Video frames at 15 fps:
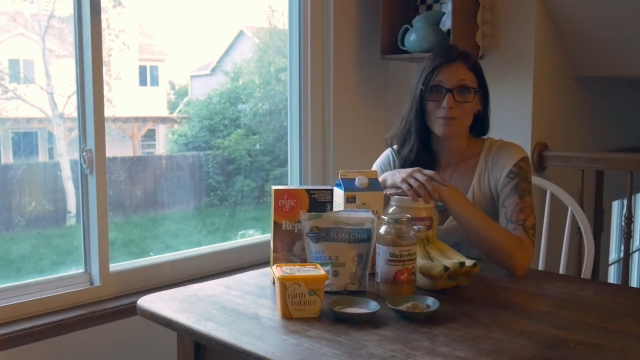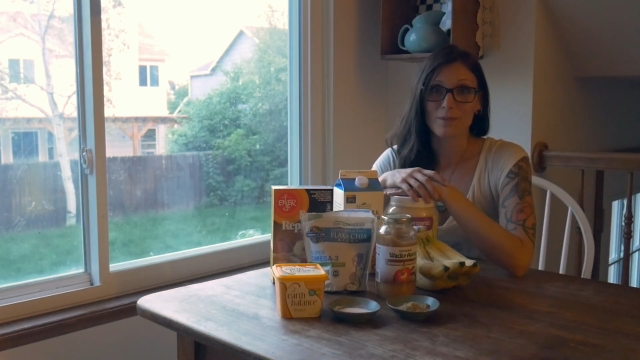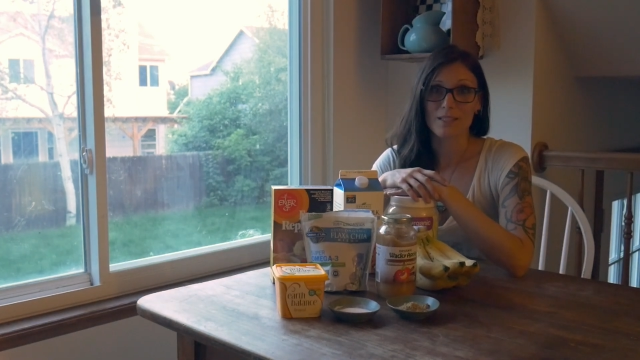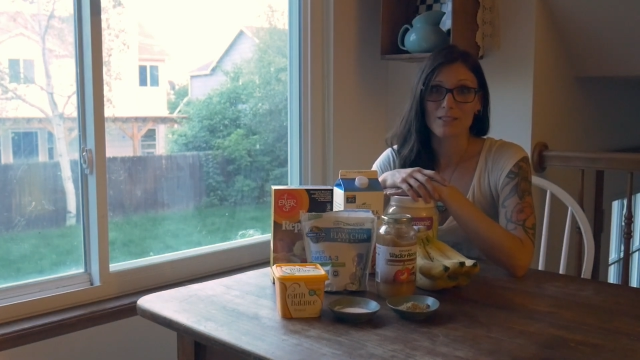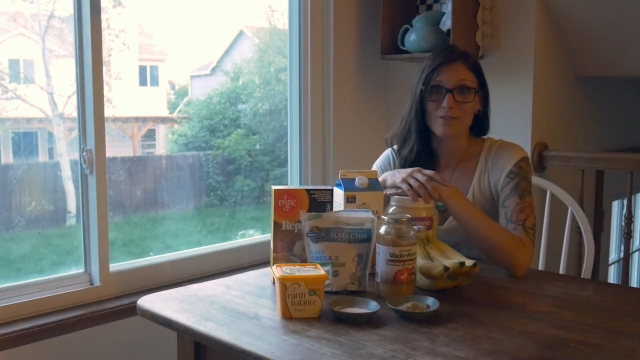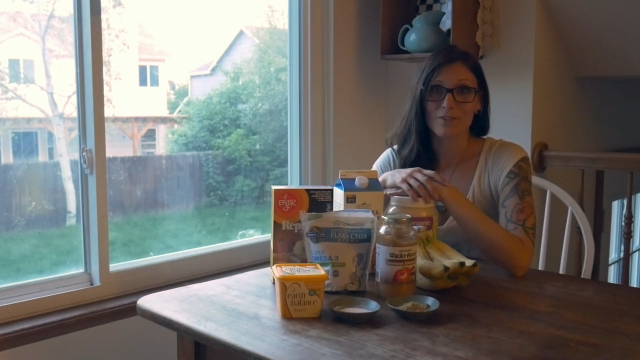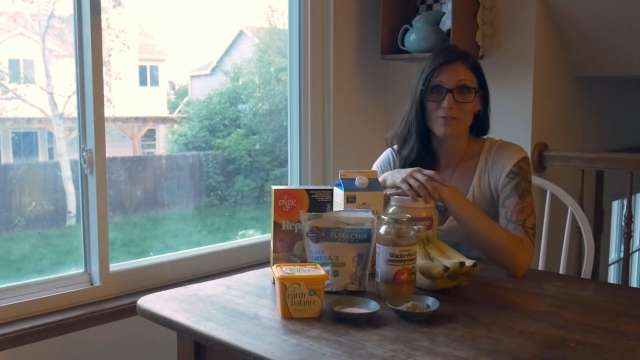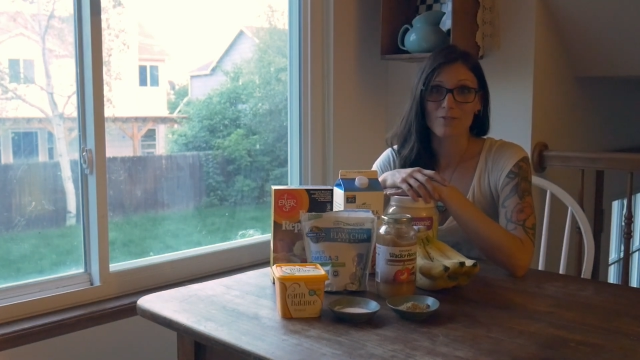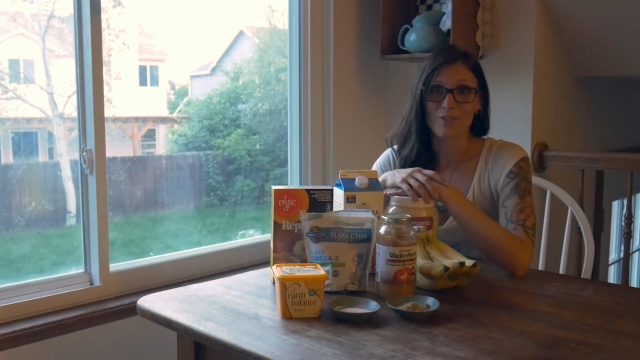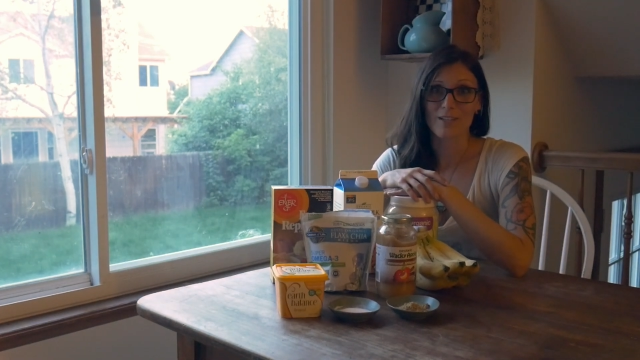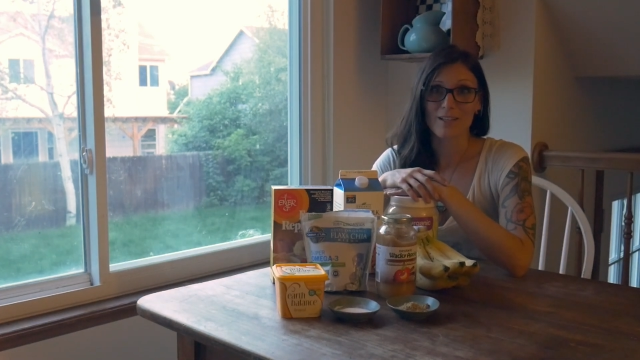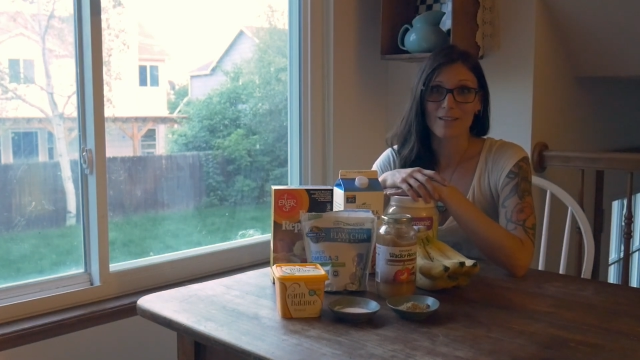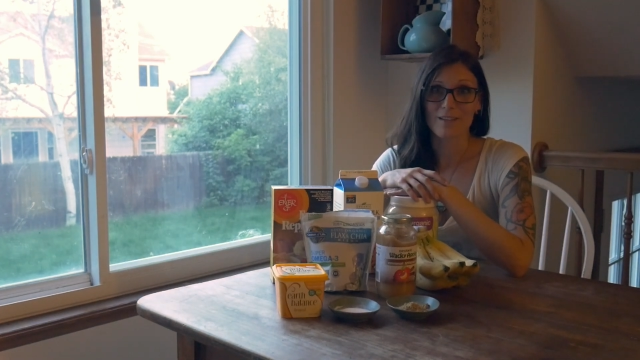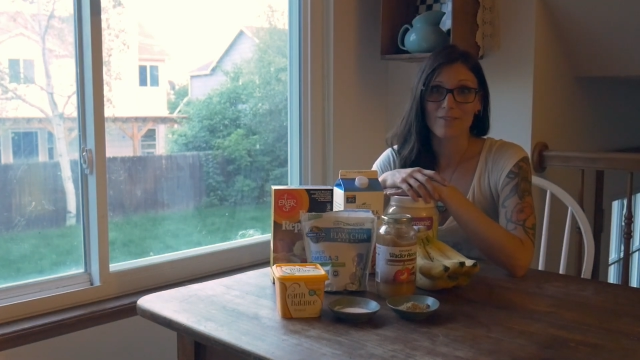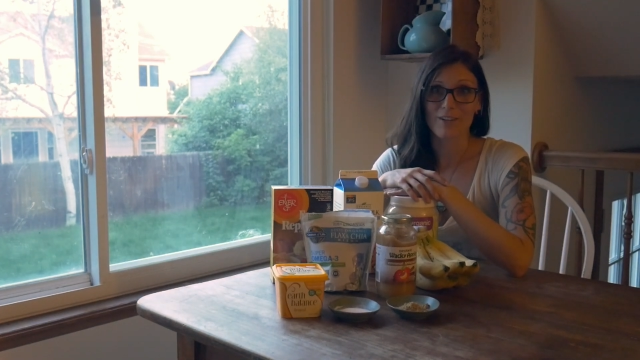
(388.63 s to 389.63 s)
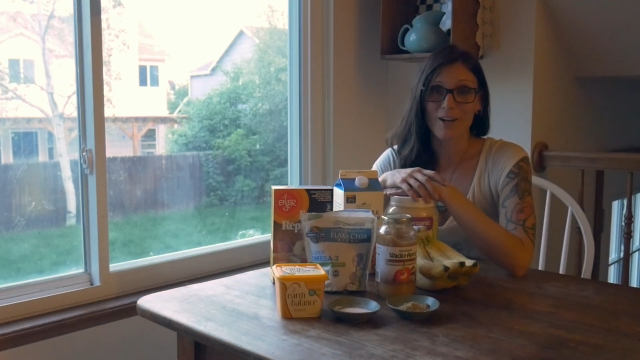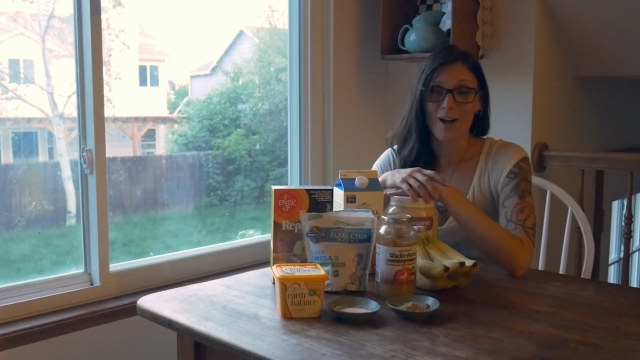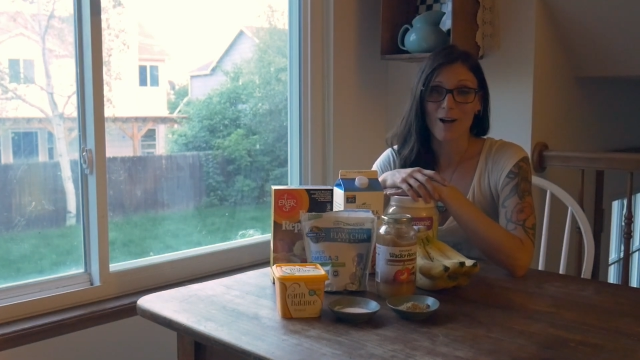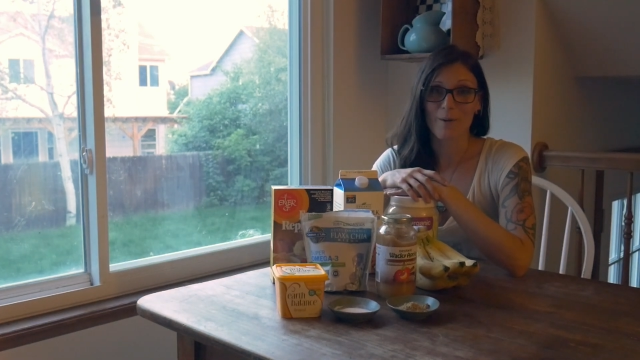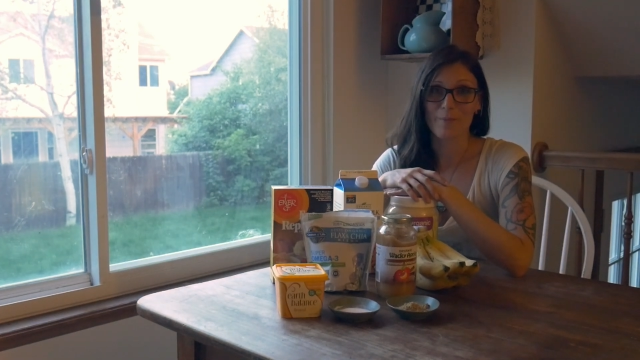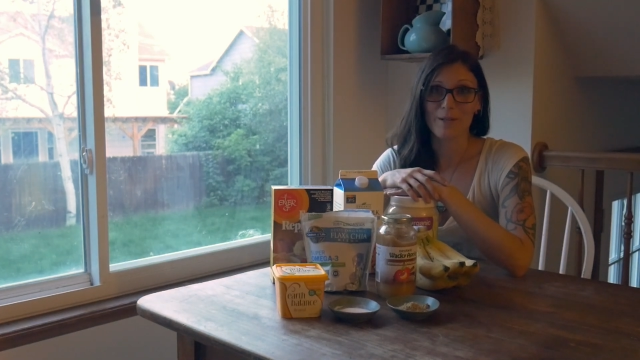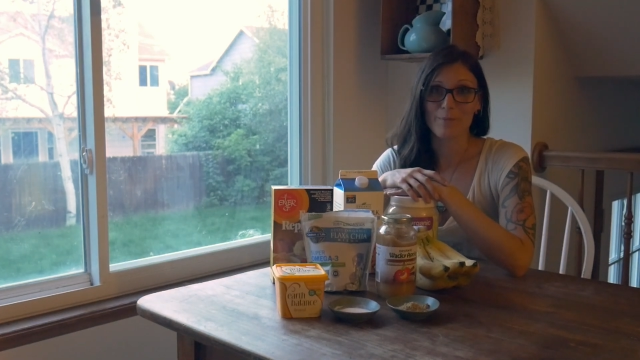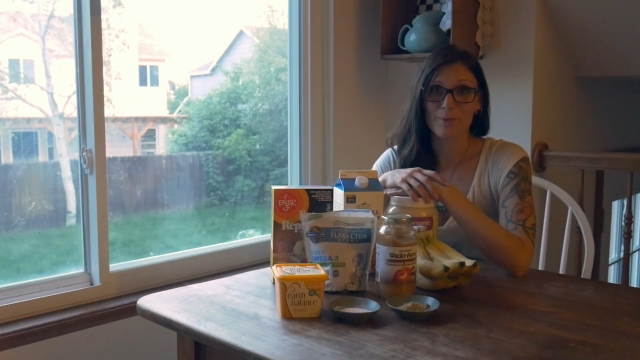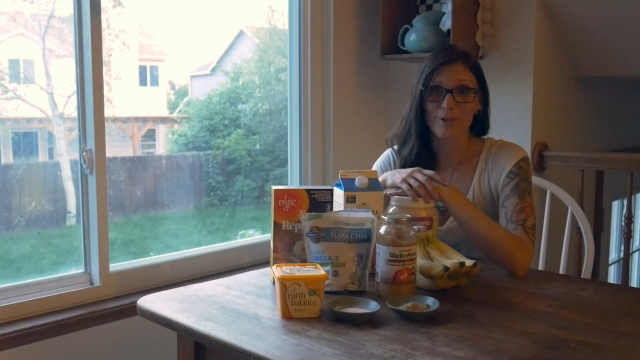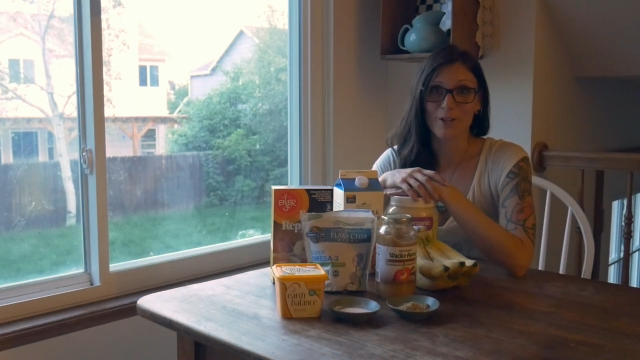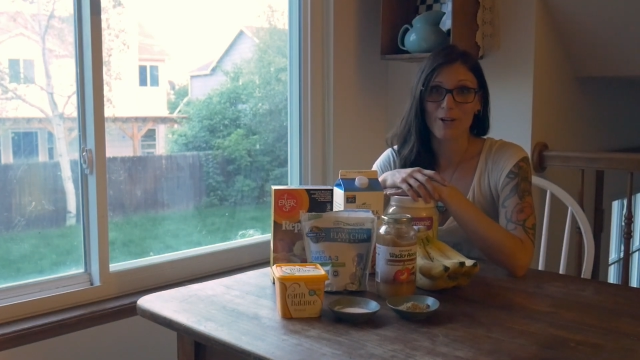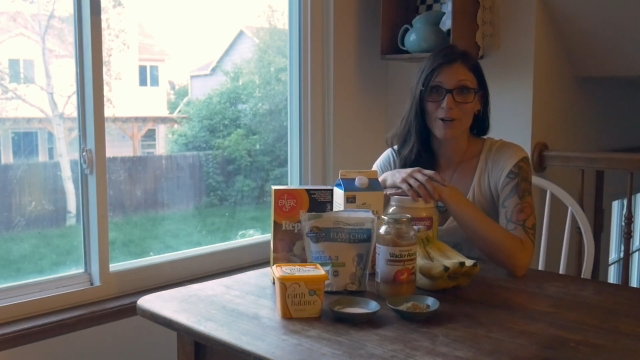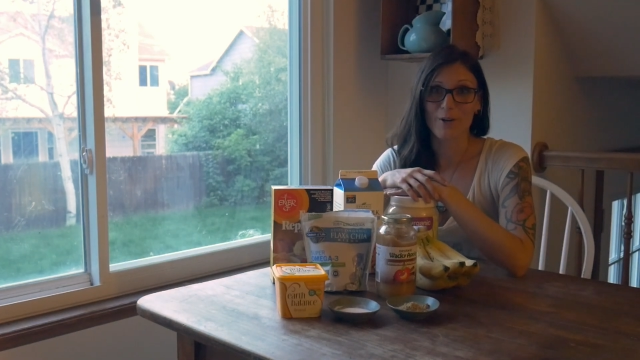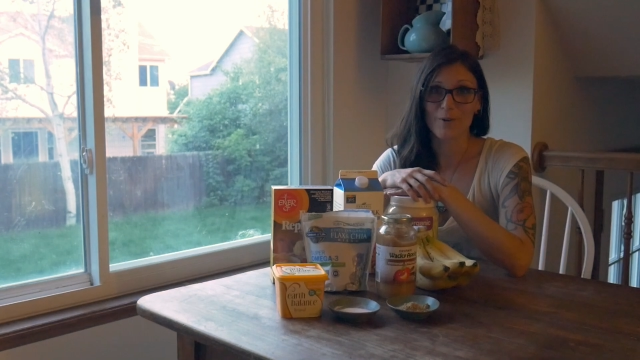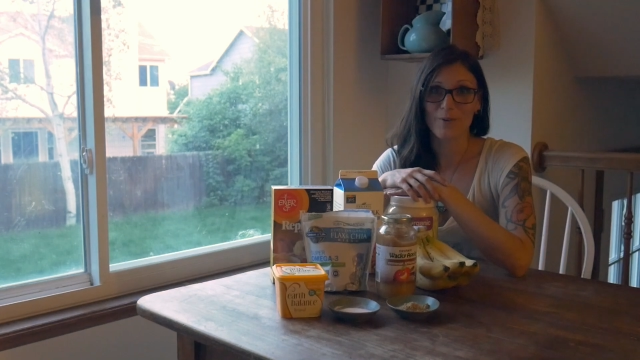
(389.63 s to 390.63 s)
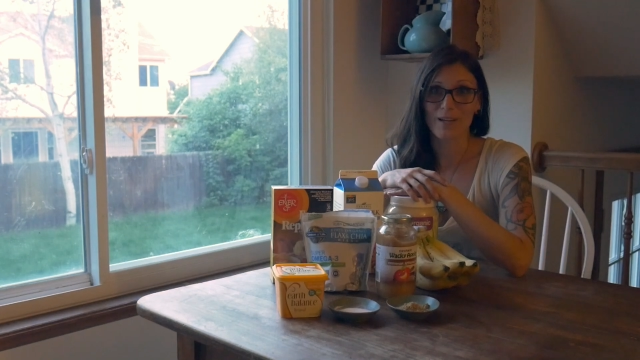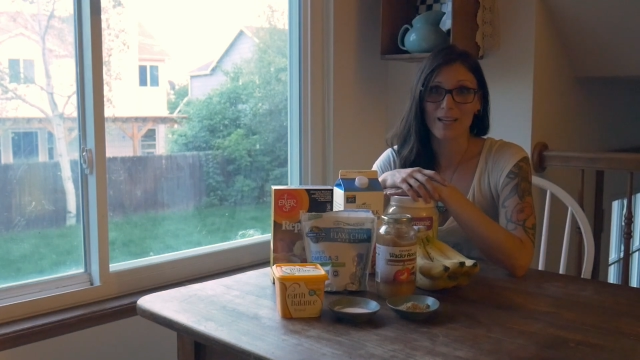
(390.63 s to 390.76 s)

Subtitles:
please feel free to leave a comment below,